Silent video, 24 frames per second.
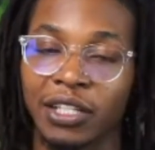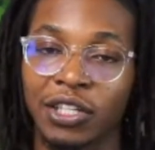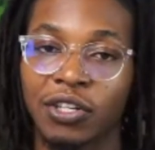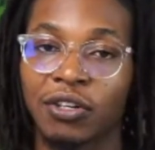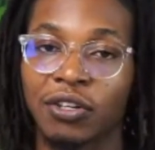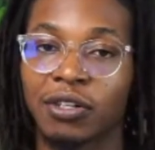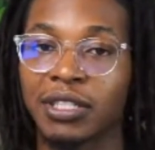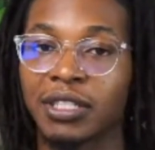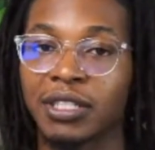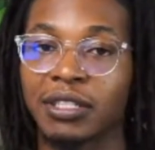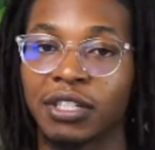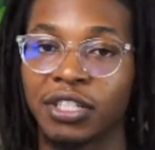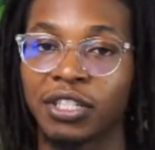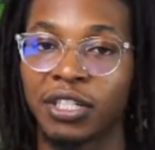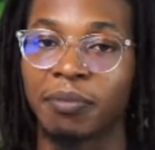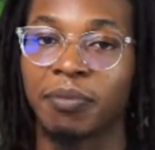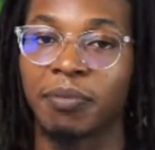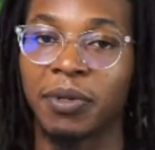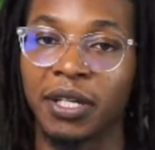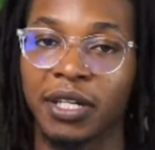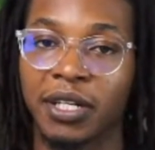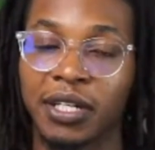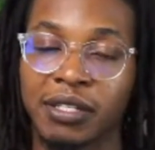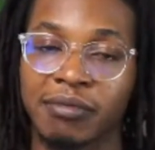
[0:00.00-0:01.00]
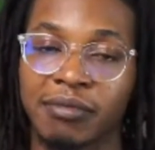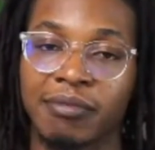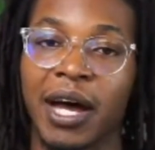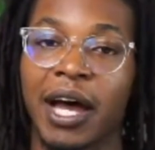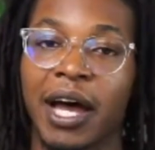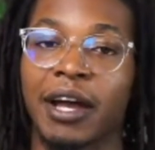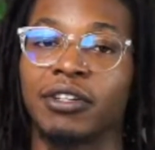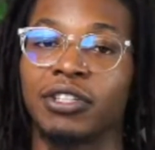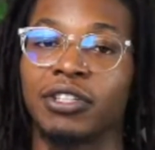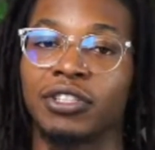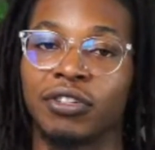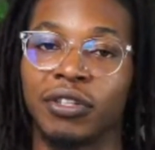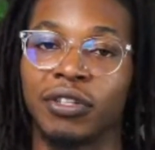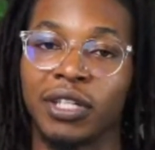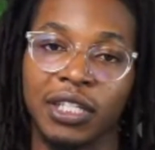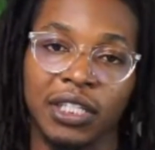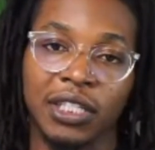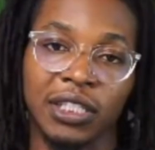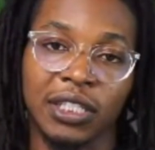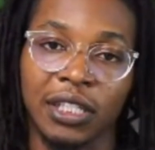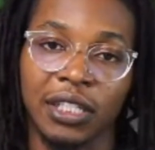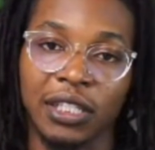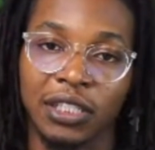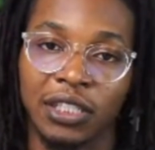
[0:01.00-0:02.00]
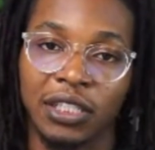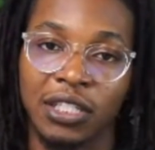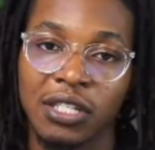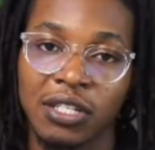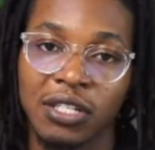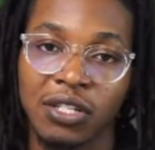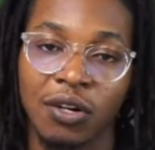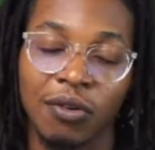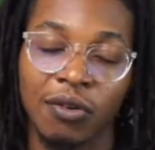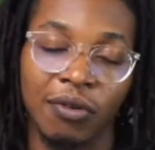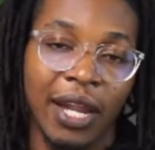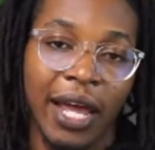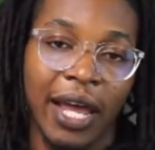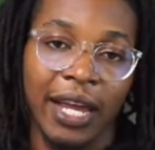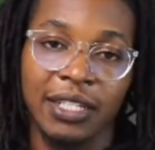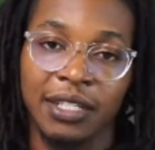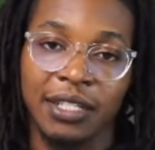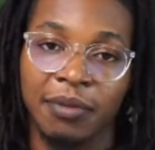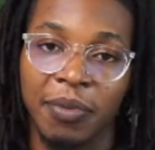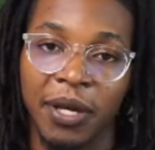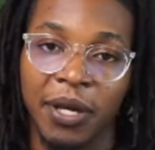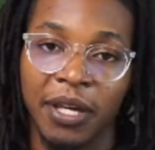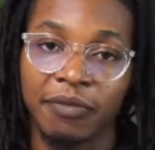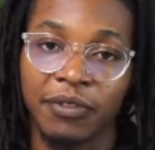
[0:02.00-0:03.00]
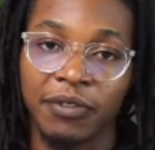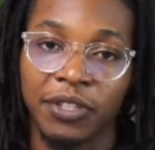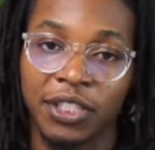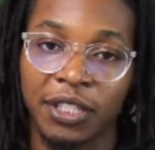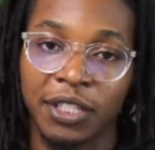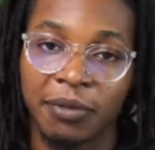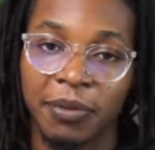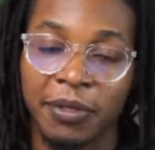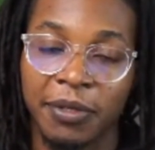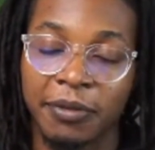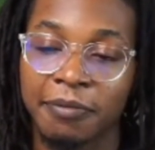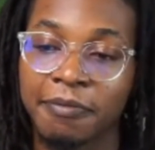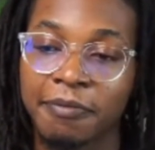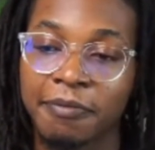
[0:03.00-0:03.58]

cost of shipping because buyers traditionally just don't like to pay for shipping.